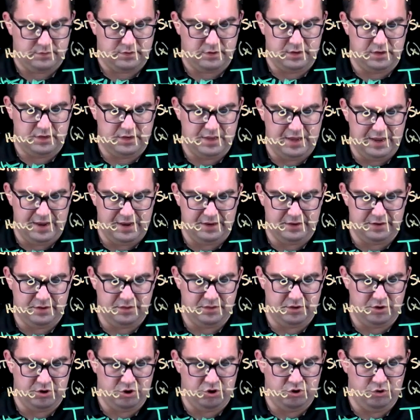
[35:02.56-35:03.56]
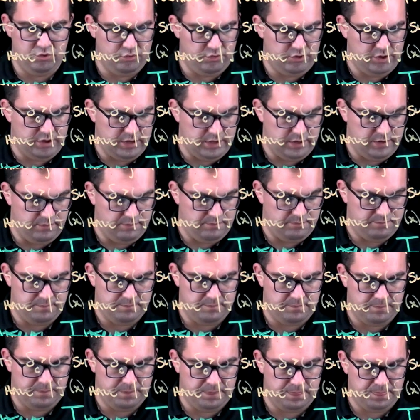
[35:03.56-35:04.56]
contained in the union
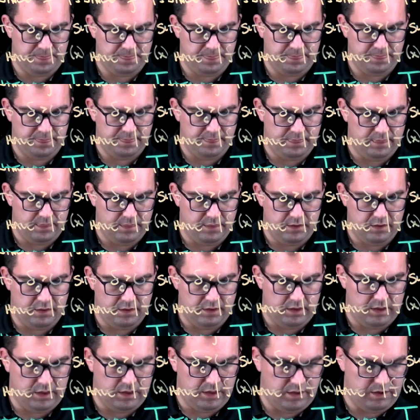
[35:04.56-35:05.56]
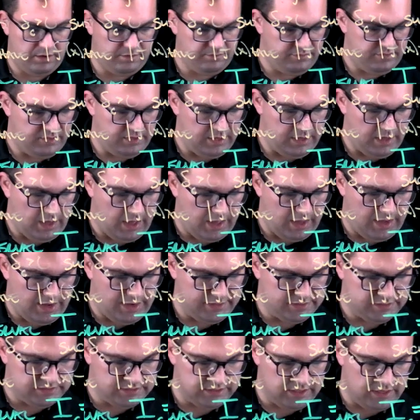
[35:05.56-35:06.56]
of the
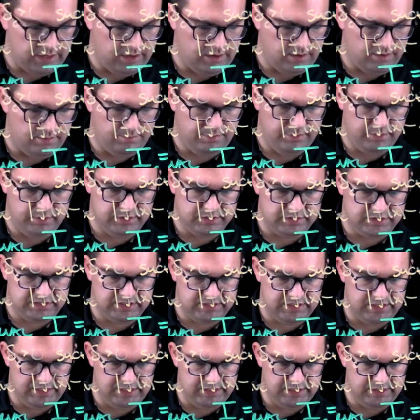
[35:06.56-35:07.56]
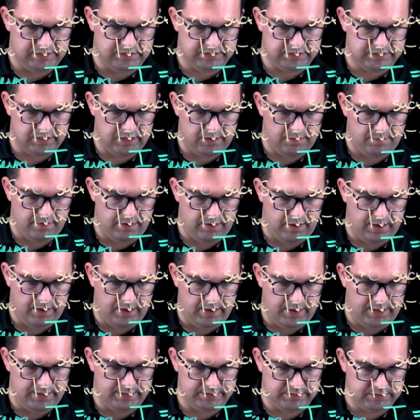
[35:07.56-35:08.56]
I sub C sub
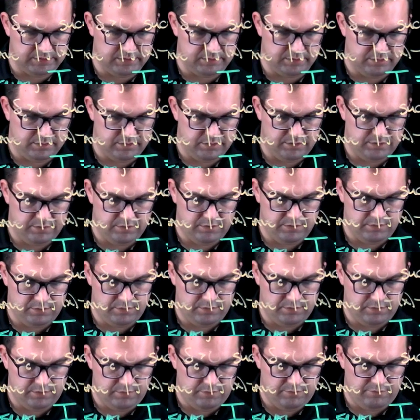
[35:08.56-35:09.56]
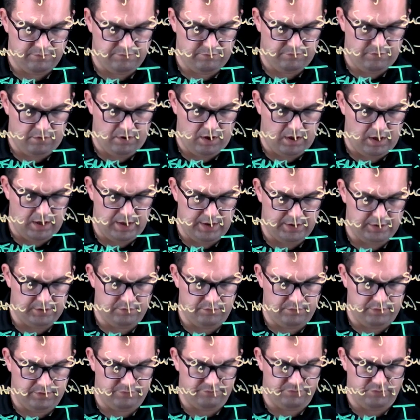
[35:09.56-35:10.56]
i's for I
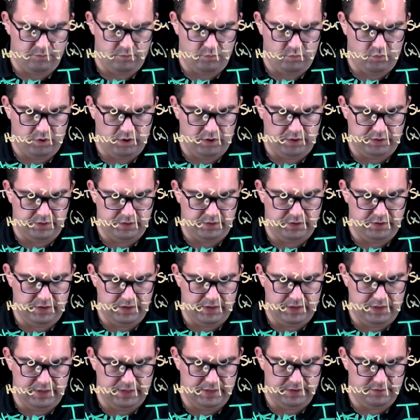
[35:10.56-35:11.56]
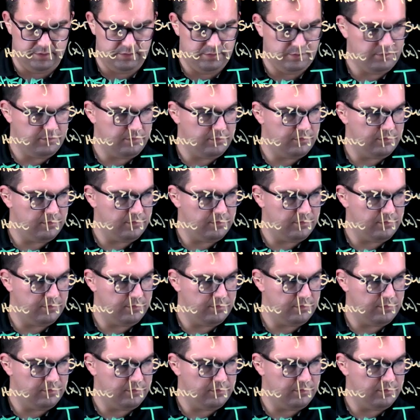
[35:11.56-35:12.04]
going from 1 to n.